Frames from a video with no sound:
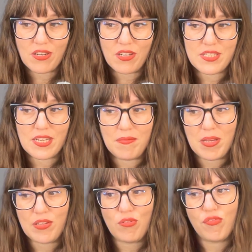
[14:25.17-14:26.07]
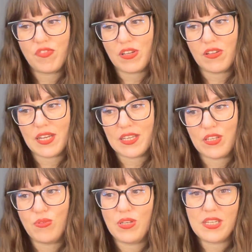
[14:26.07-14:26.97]
content make you feel like
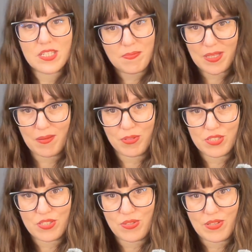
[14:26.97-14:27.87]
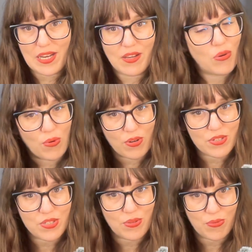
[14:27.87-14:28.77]
you need to be able to do that in order
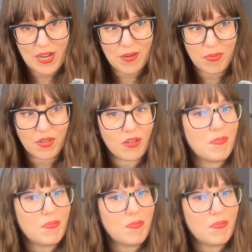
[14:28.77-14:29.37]
to write a book